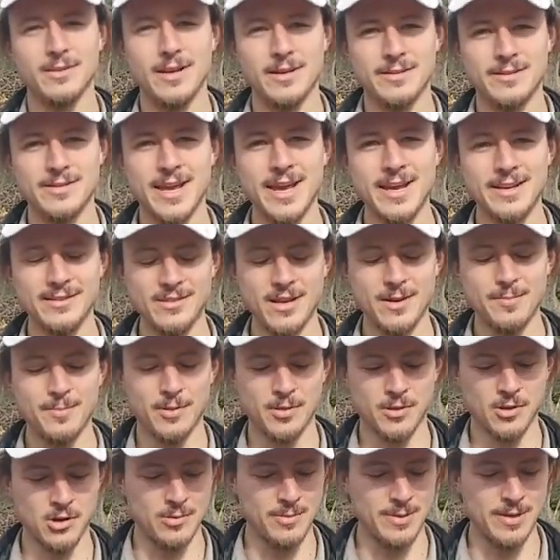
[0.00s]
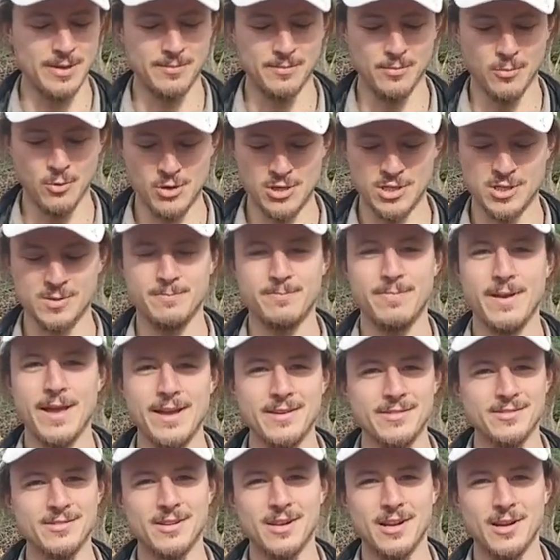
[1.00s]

It takes up a little bit more space